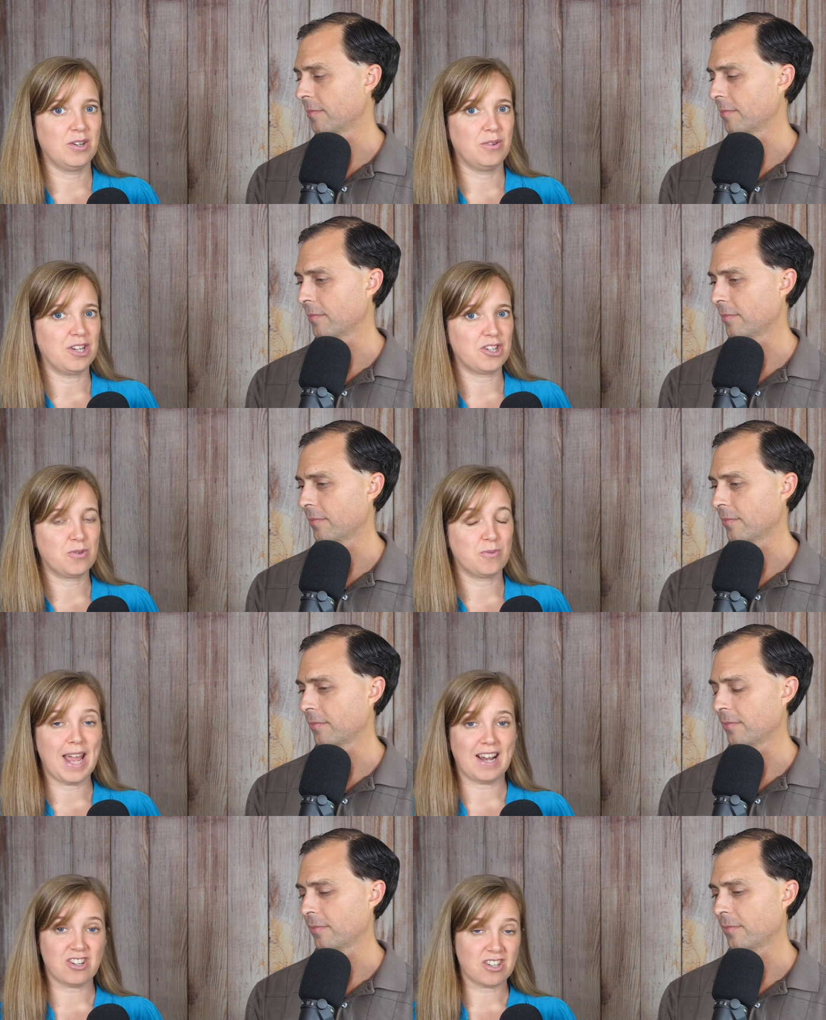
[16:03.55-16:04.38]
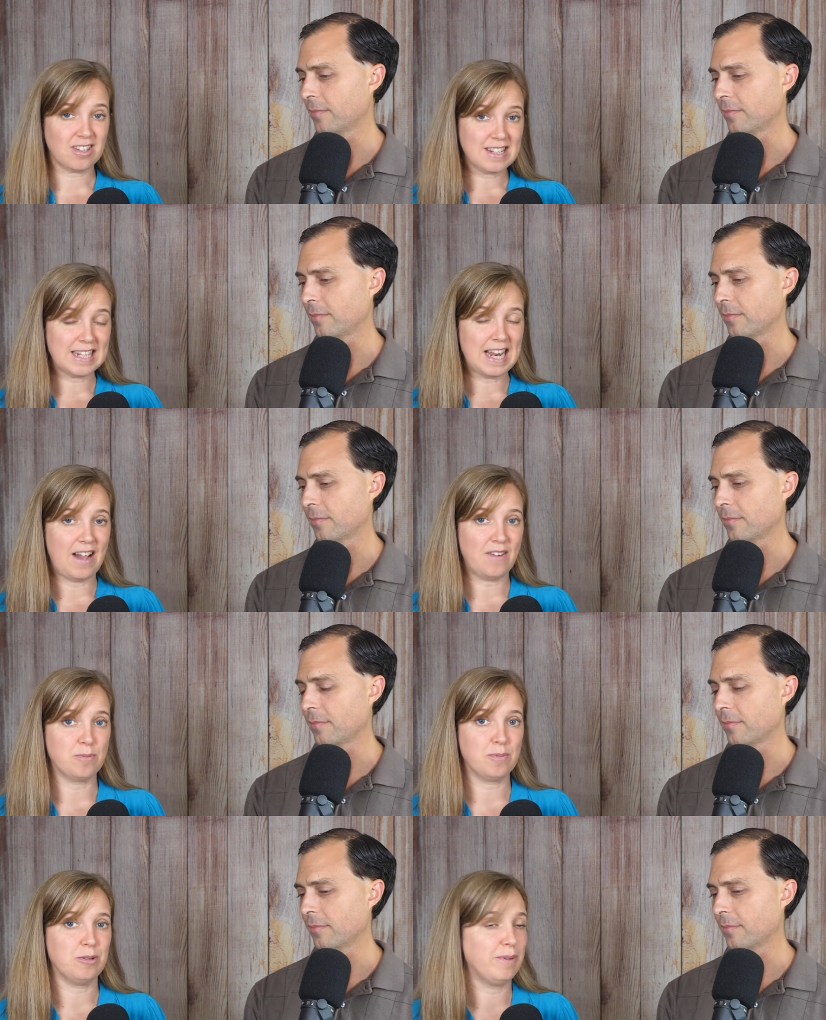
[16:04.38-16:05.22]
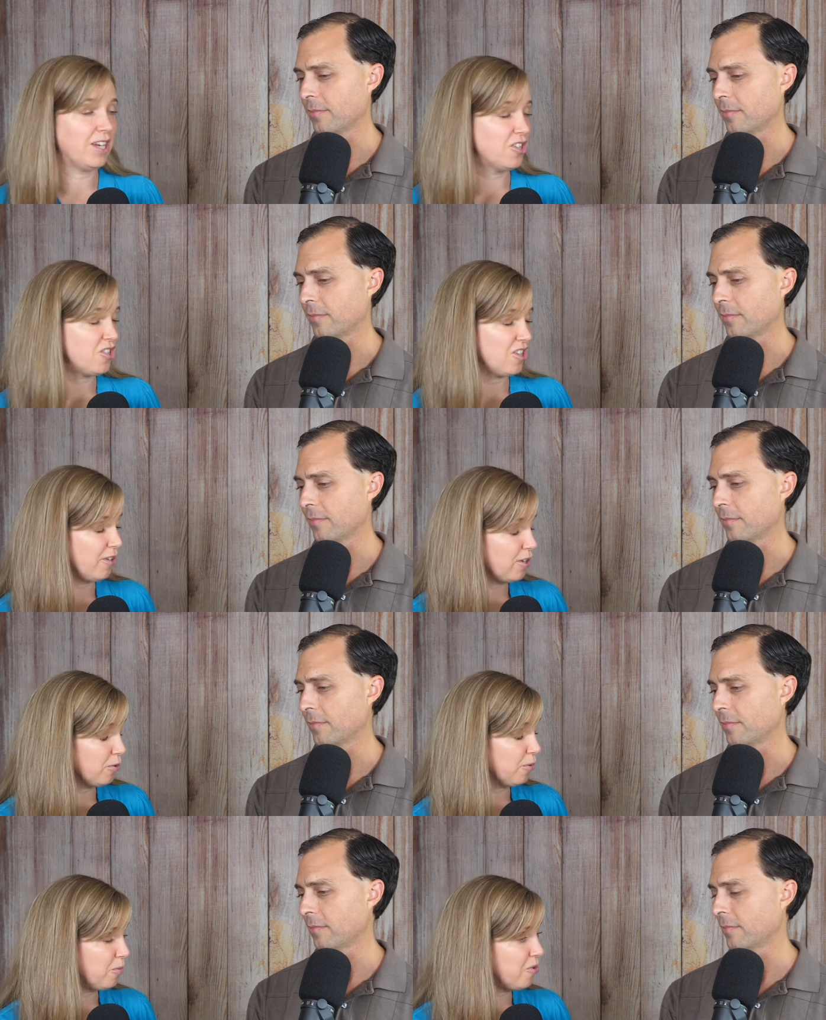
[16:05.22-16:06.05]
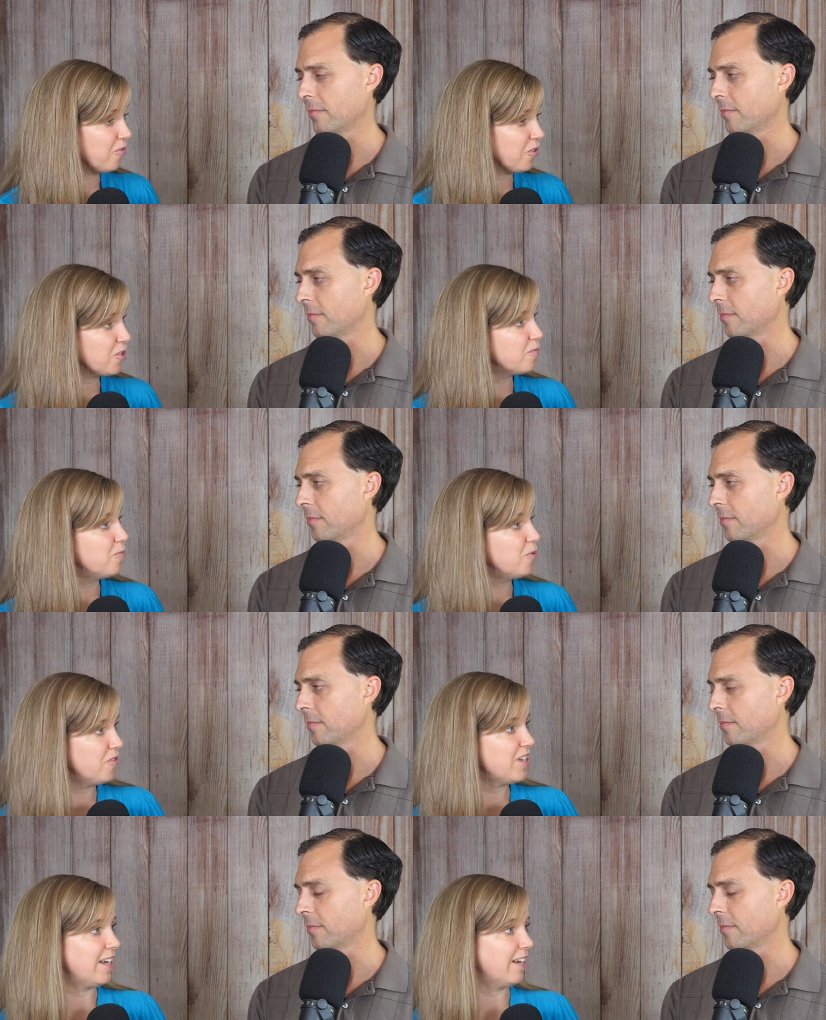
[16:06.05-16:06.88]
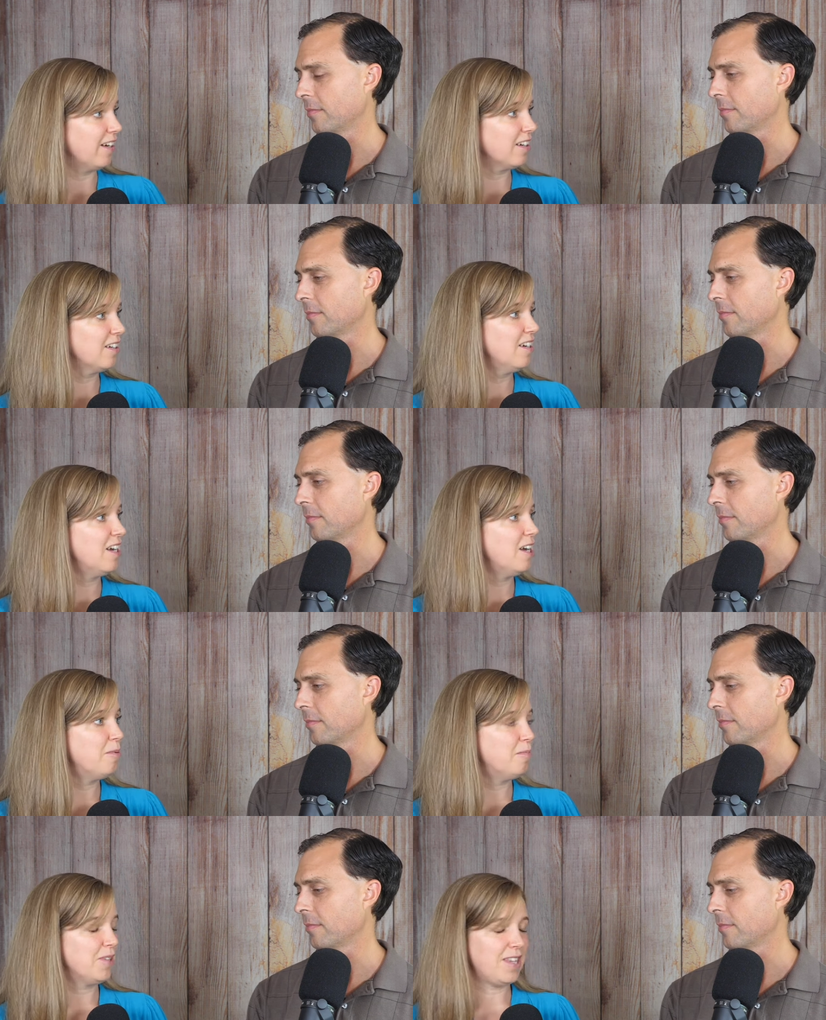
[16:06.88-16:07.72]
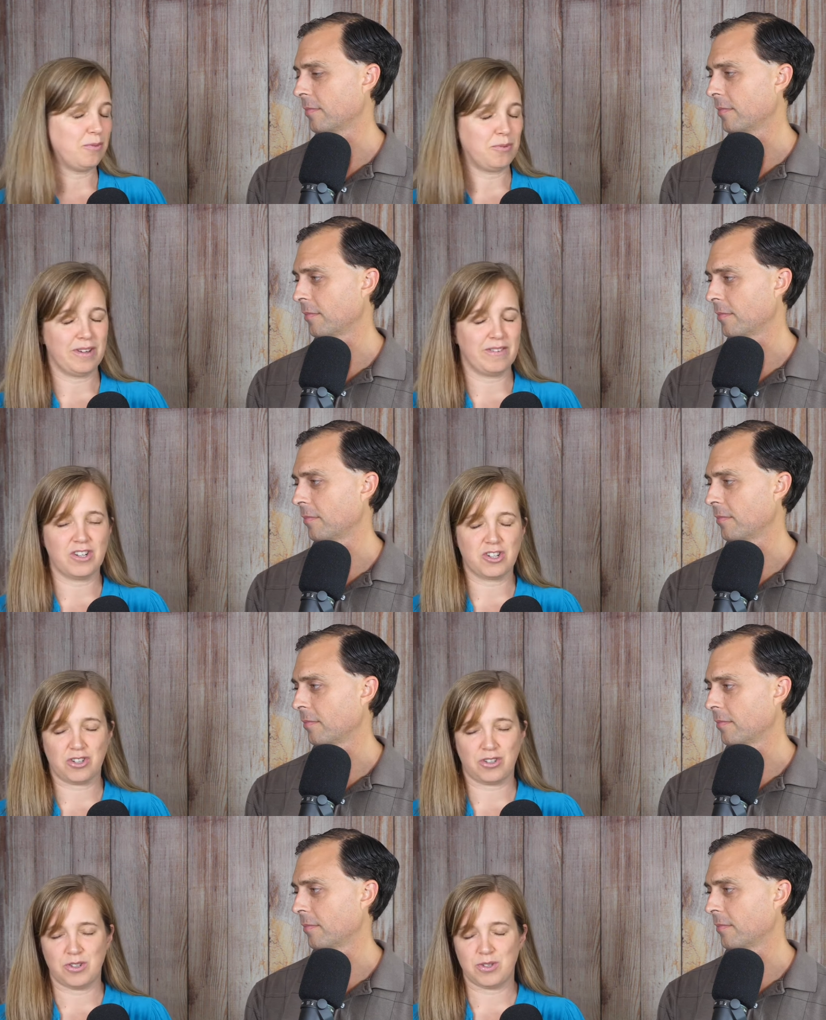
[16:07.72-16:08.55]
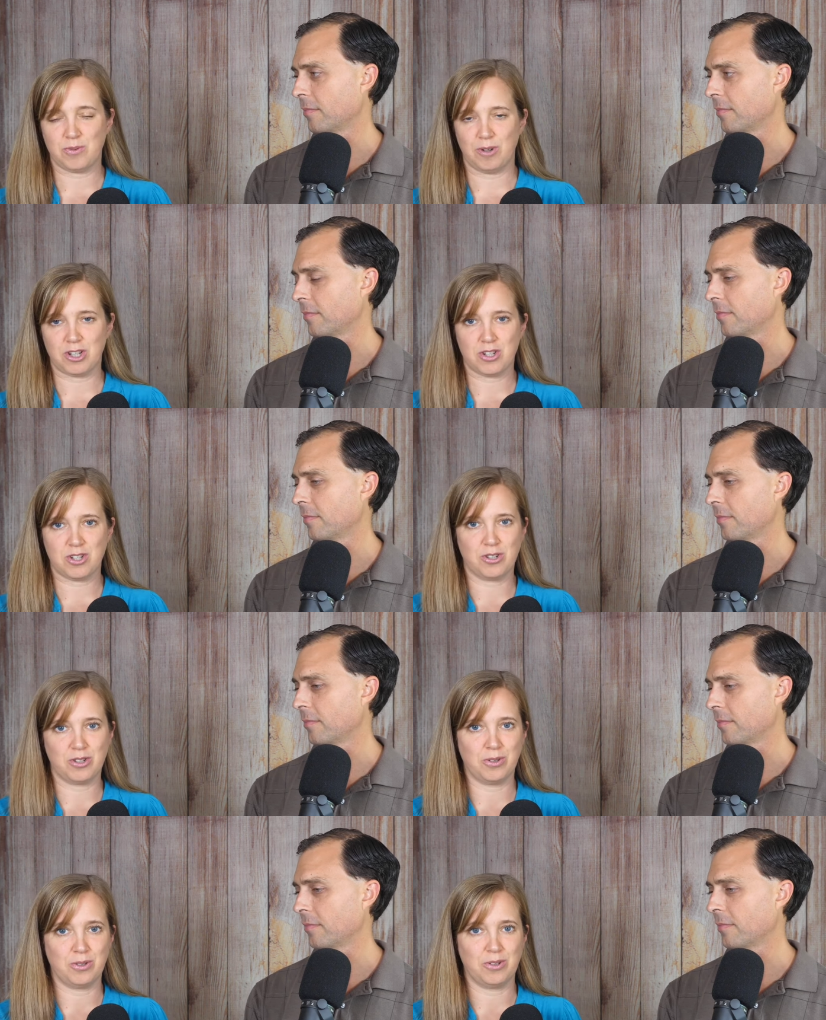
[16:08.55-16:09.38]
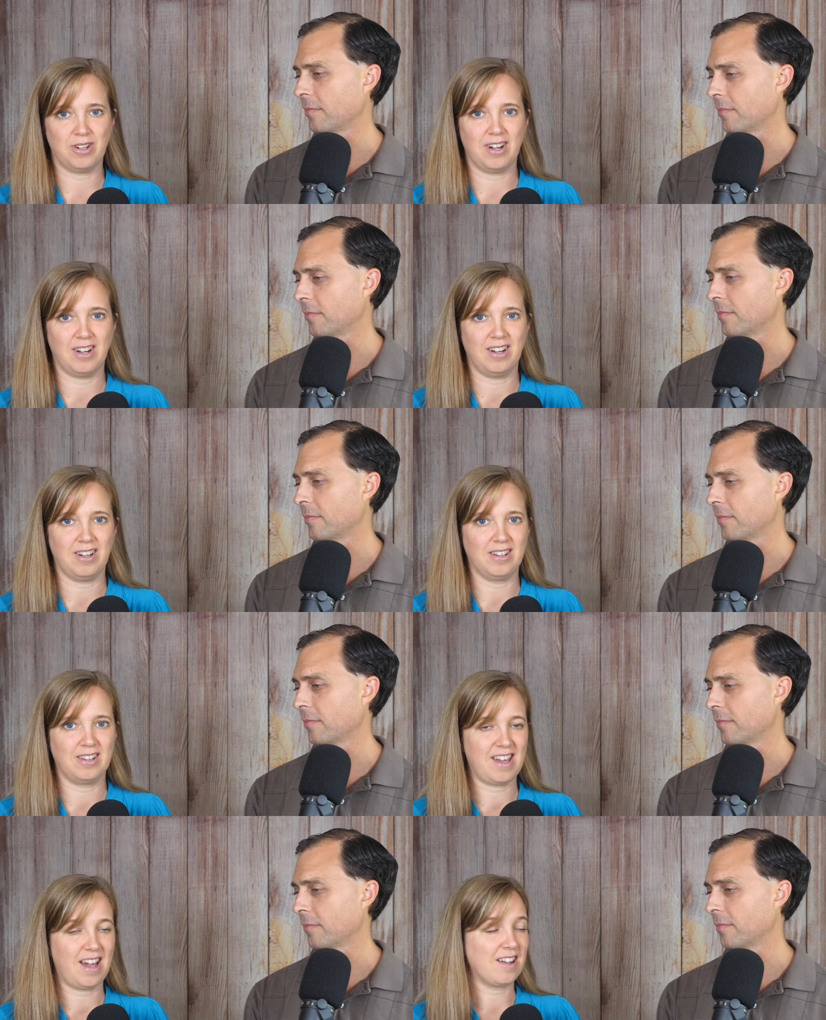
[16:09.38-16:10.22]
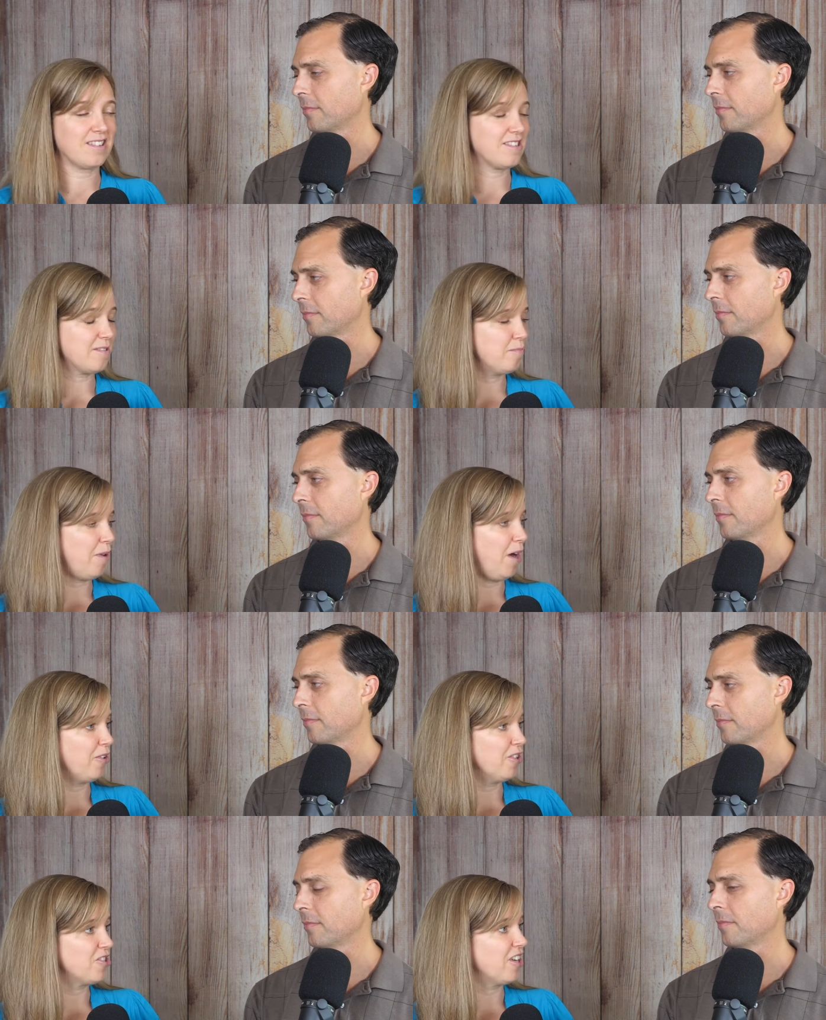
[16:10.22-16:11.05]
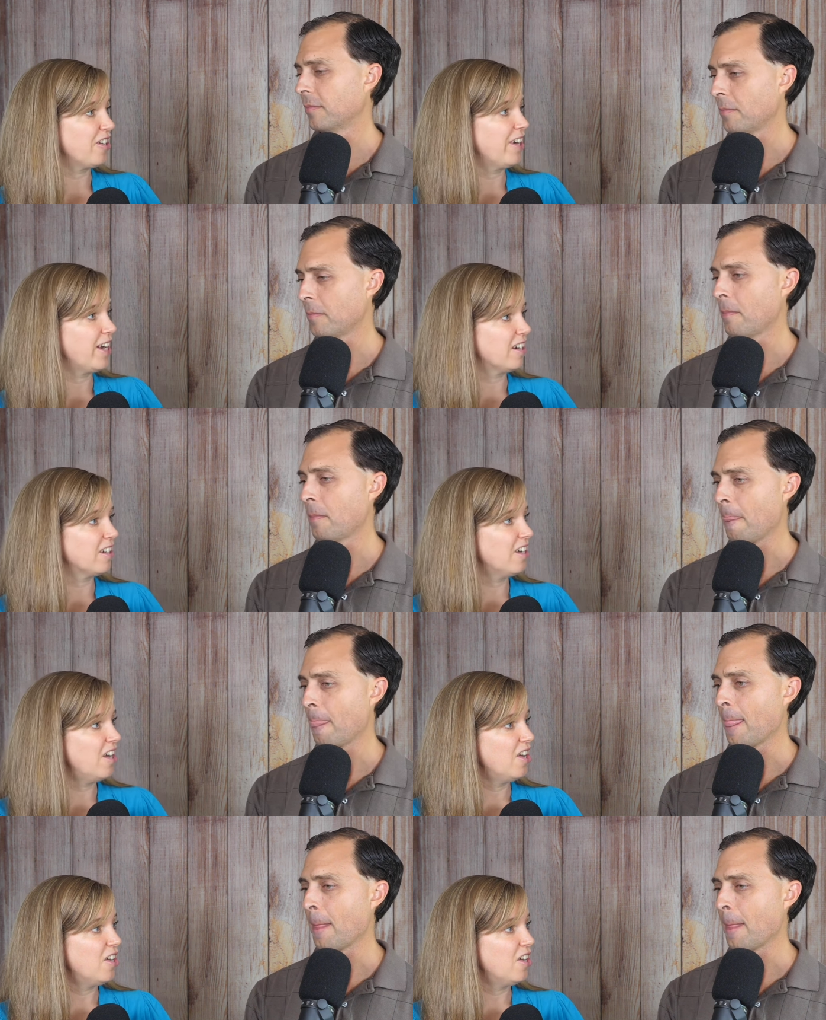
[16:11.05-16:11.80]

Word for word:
Speaker 1: which we actually did have a propane generator when we first moved here but then we eventually switched to a gas powered generator.